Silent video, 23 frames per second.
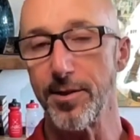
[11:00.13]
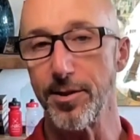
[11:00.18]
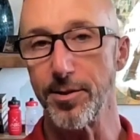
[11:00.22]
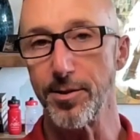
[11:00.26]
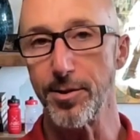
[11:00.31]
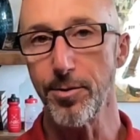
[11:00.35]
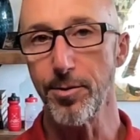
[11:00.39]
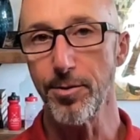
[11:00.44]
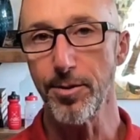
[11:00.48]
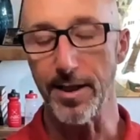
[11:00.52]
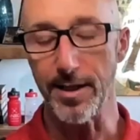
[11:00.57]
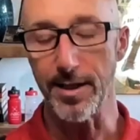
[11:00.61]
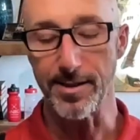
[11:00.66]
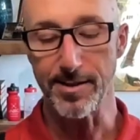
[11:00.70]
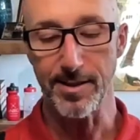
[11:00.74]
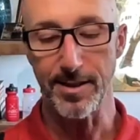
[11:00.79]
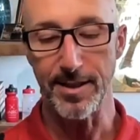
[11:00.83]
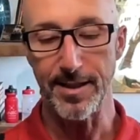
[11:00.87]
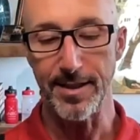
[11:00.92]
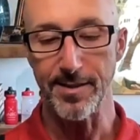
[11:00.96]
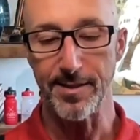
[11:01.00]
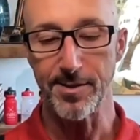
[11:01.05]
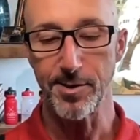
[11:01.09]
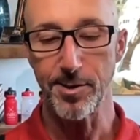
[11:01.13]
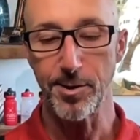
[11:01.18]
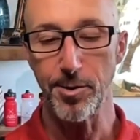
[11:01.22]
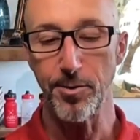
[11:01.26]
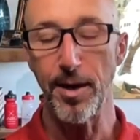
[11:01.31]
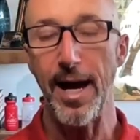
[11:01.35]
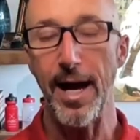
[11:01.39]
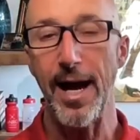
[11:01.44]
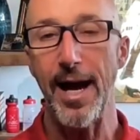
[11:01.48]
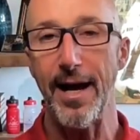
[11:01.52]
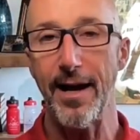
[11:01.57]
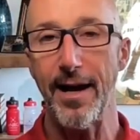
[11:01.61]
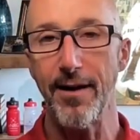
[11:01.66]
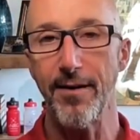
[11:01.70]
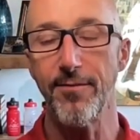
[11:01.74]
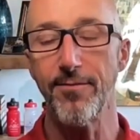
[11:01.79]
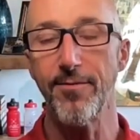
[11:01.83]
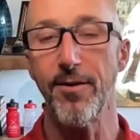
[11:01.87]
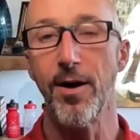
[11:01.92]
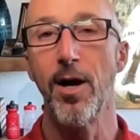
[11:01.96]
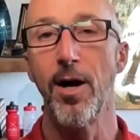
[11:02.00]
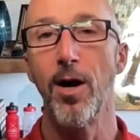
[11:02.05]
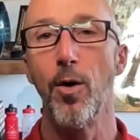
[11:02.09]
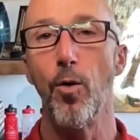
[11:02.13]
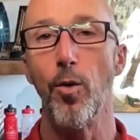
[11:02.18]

to do this is to have